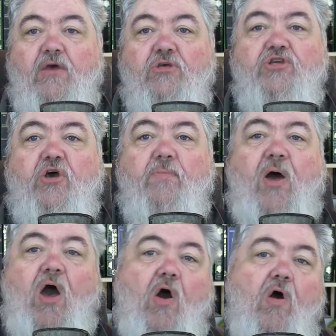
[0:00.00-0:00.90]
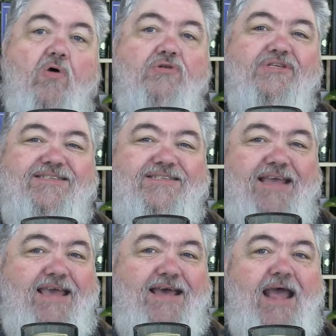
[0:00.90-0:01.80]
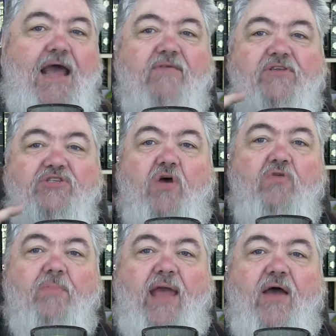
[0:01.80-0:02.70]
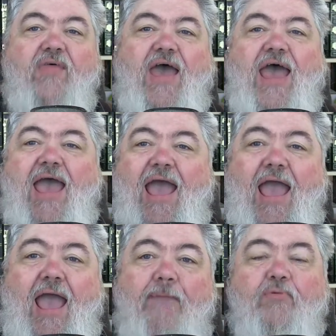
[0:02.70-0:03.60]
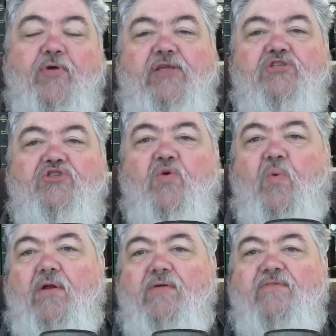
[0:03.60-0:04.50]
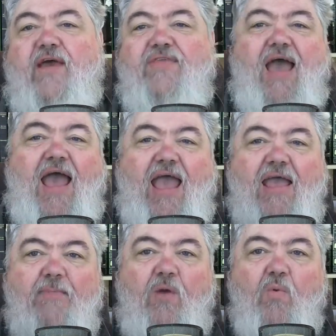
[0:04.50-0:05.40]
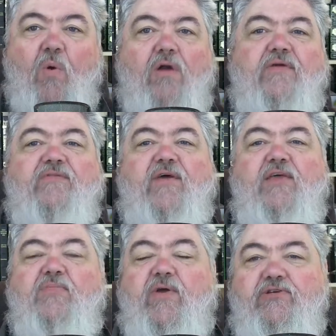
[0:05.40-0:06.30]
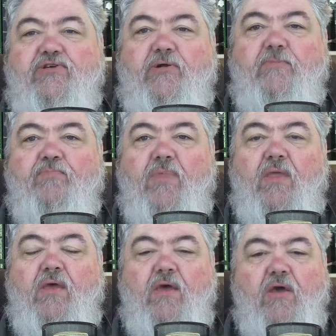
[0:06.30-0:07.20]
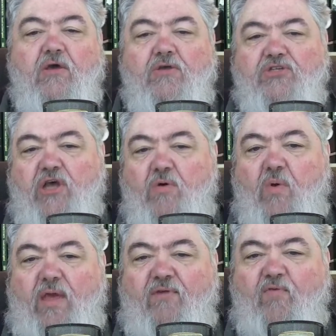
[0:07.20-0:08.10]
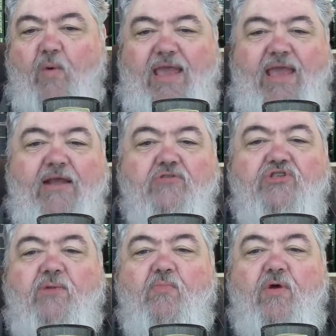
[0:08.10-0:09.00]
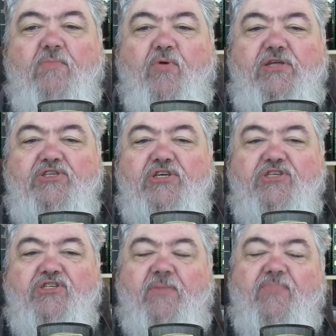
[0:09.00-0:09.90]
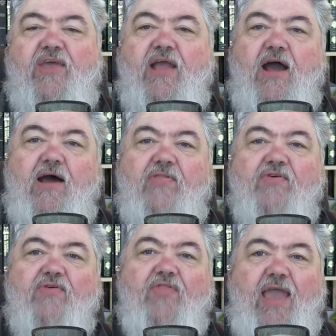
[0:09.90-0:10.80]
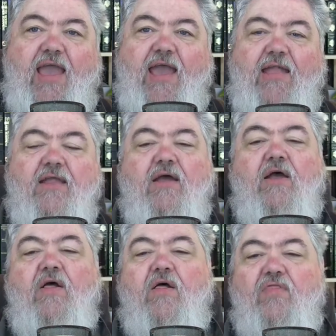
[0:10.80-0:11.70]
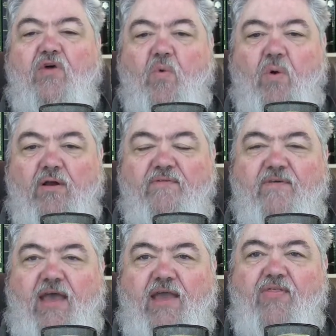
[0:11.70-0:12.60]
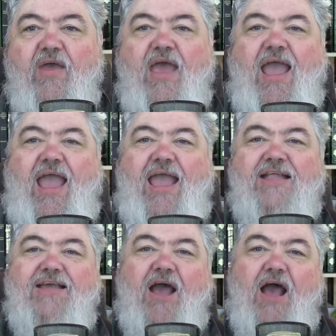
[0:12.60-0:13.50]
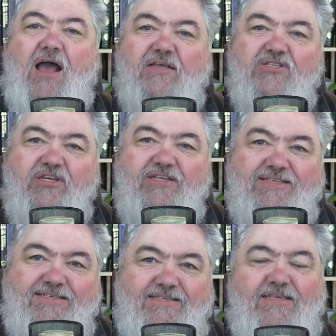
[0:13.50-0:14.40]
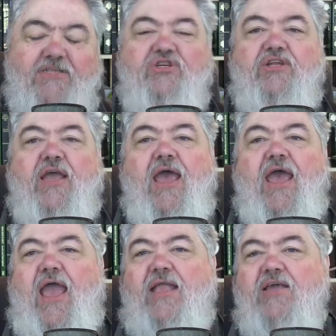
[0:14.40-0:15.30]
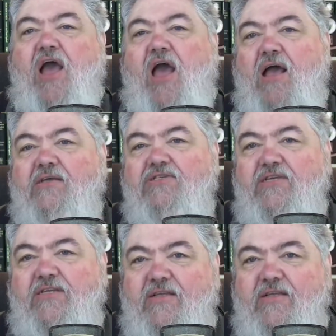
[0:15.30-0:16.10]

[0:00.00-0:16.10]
So Paul said out of his own mouth, I preach the word of faith. I am a word of faith preacher. So if we hear someone preaching something other than the word of faith and causing dissension and causing